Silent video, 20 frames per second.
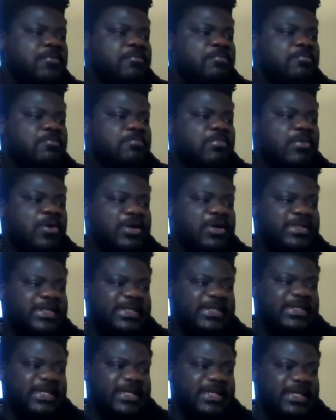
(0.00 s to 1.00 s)
more
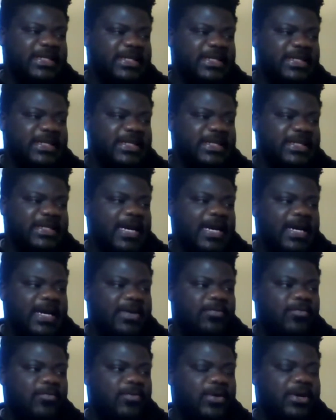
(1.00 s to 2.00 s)
steadily,
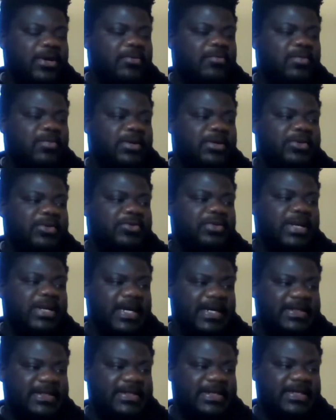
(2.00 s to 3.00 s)
I work with
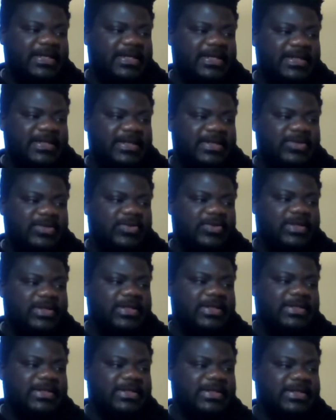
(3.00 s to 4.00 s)
United Nations. So this
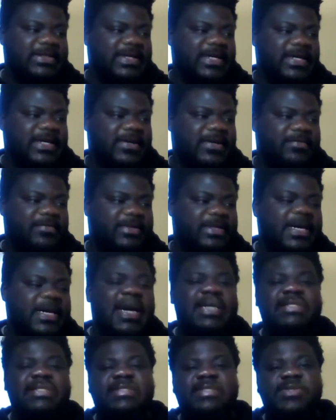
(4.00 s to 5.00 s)
is the
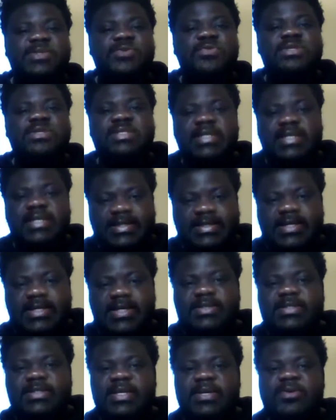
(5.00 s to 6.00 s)
ITU, International
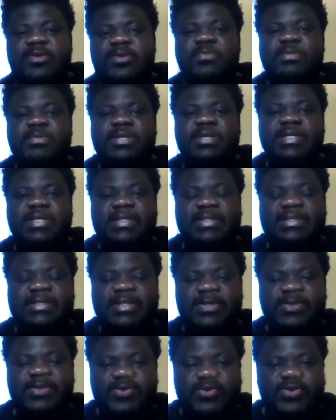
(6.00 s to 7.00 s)

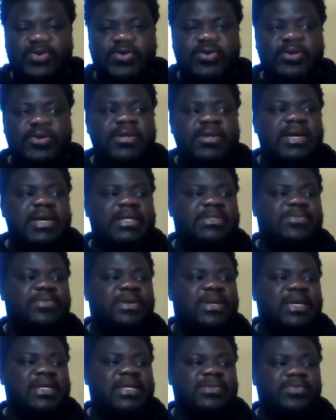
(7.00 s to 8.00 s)
Telecommunication Union, as
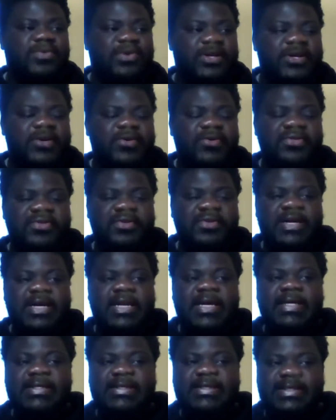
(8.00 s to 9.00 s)
well as World Health
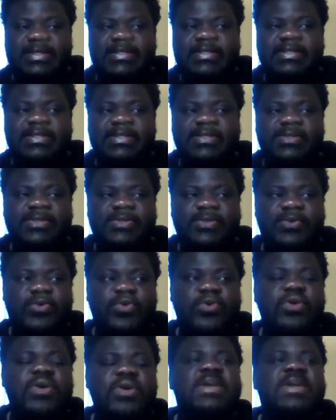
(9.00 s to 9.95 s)
Organization. So